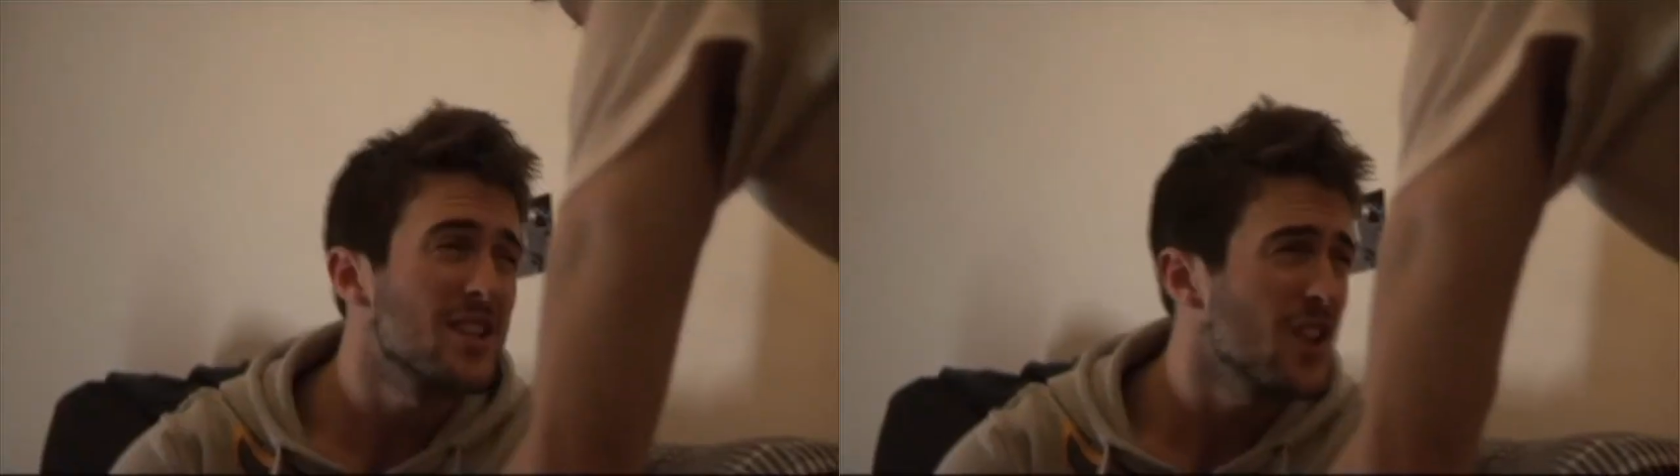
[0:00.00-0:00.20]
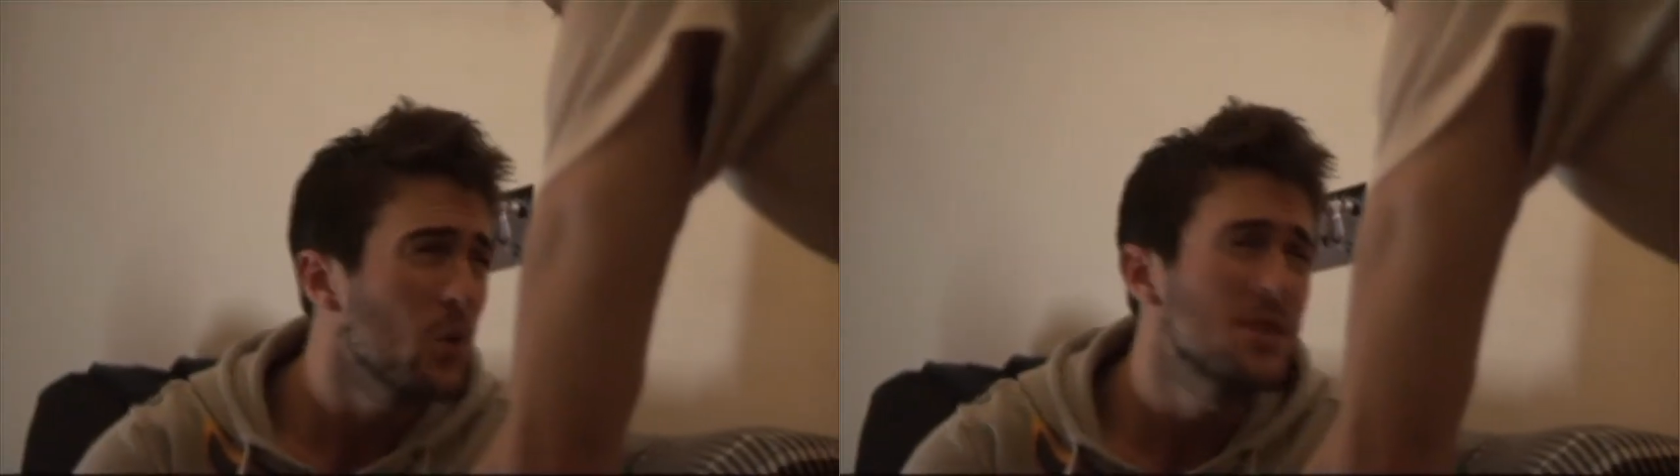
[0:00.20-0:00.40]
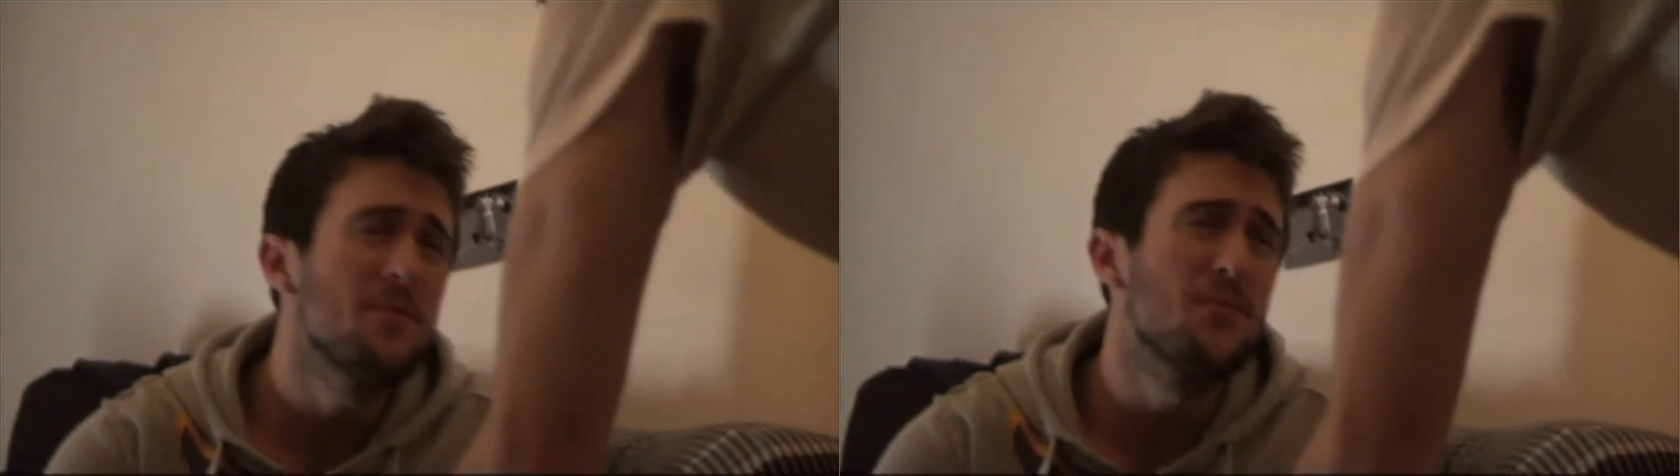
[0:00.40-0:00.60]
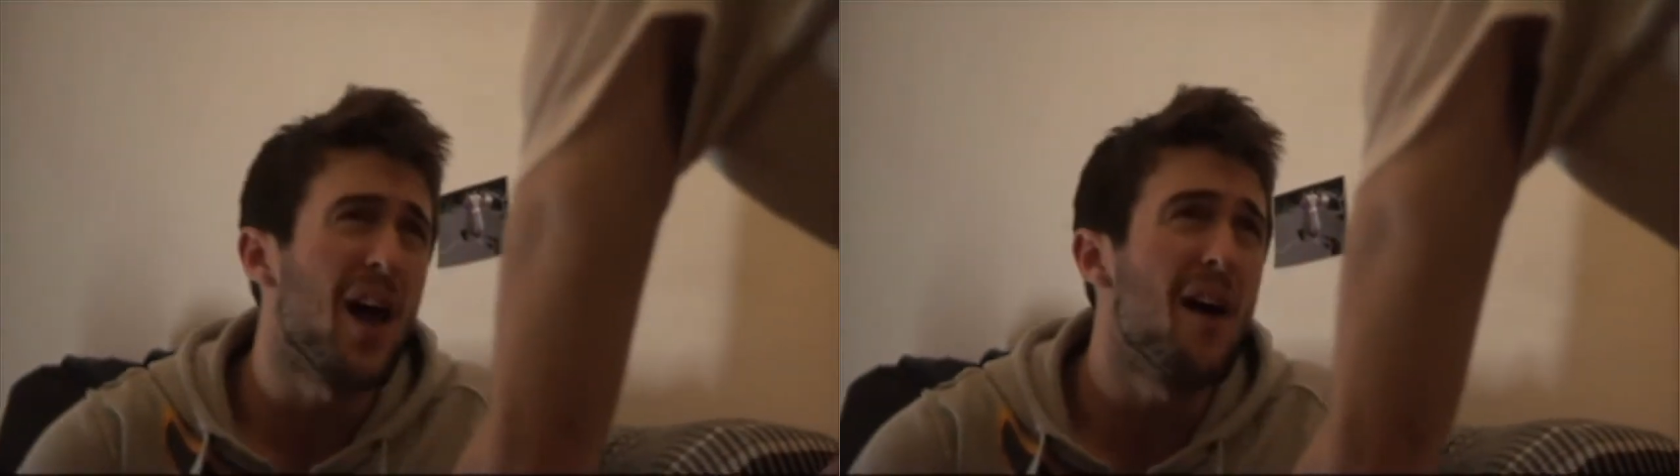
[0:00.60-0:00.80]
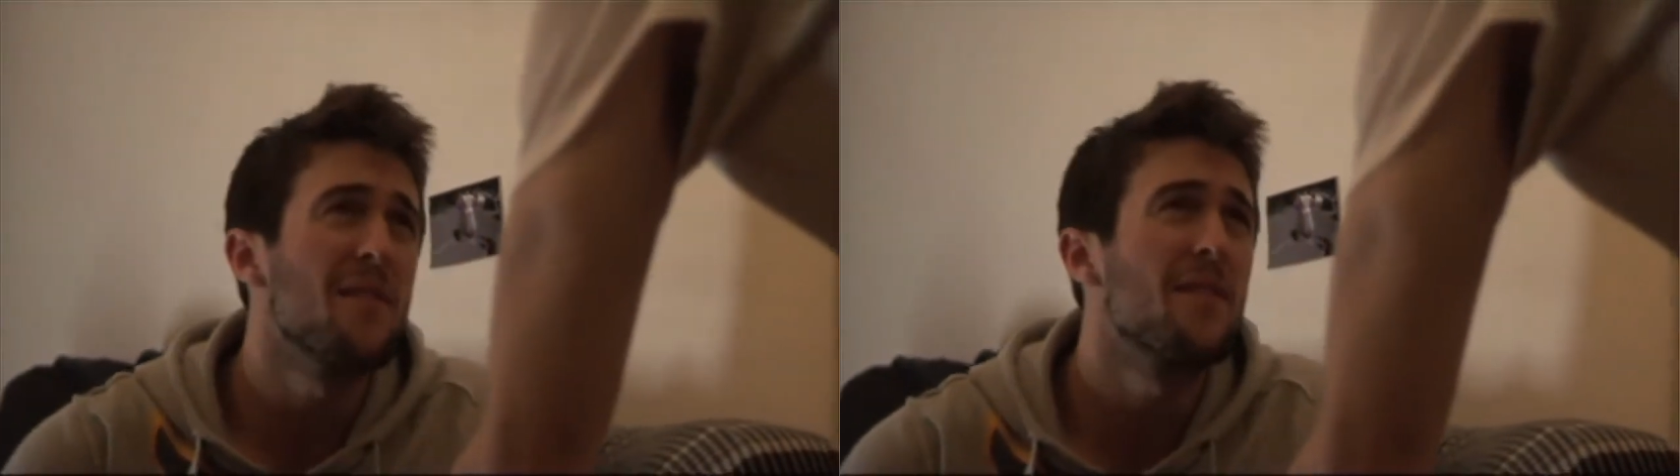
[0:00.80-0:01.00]
I sold some
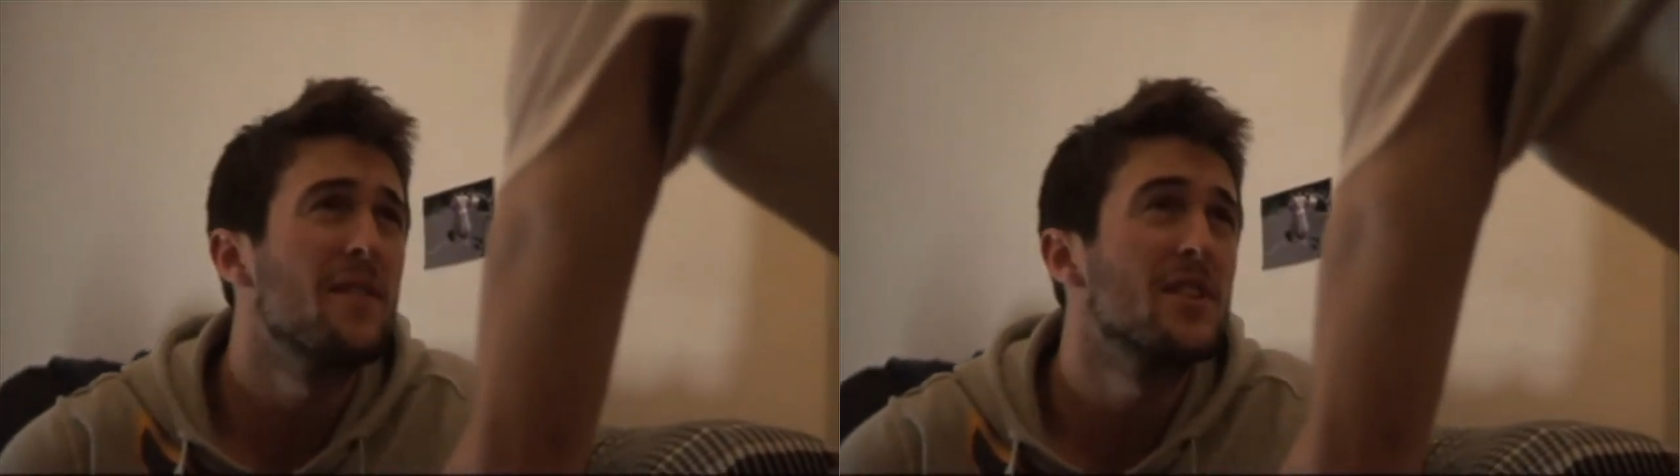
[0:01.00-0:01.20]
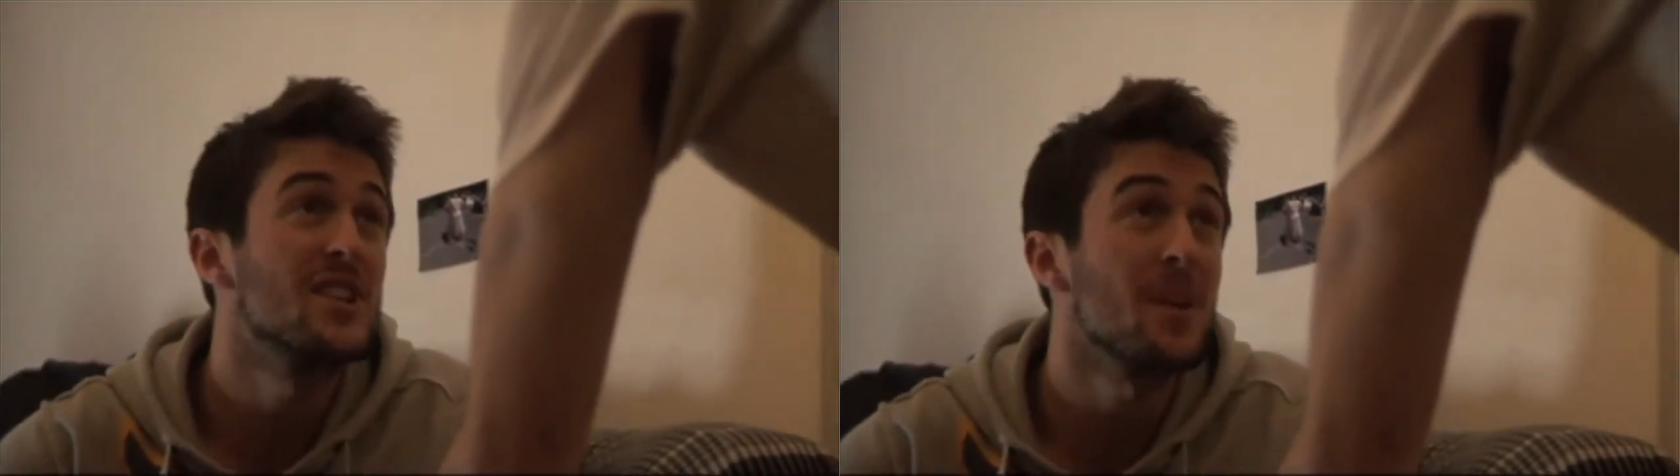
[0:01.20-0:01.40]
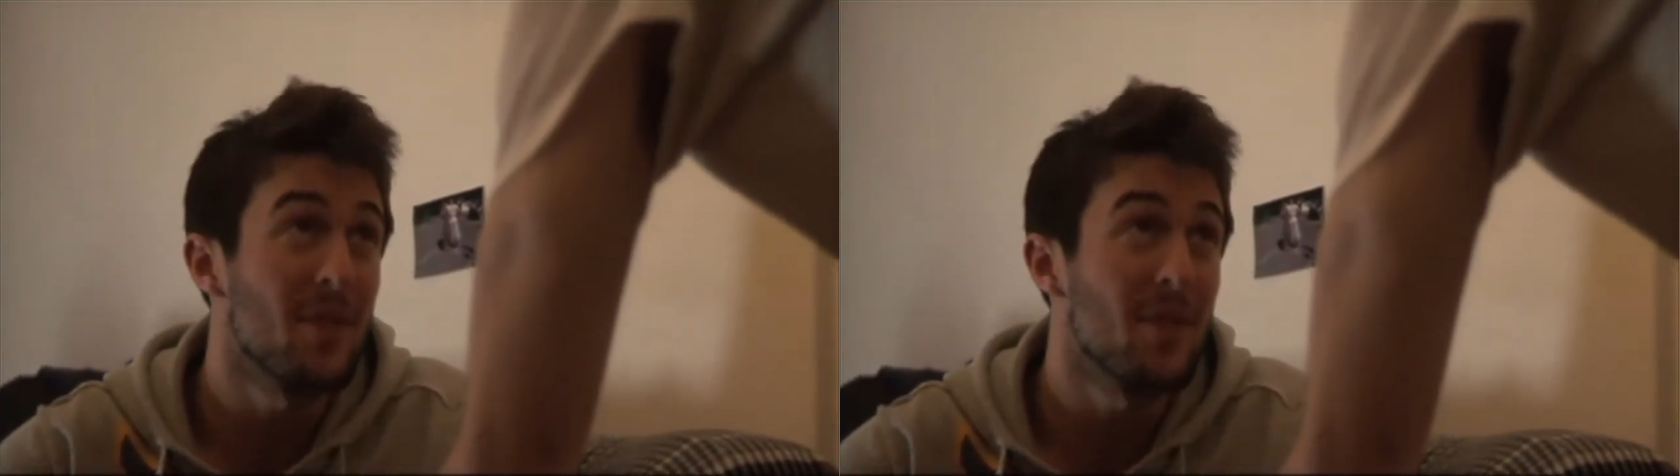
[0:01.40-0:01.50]
fluff to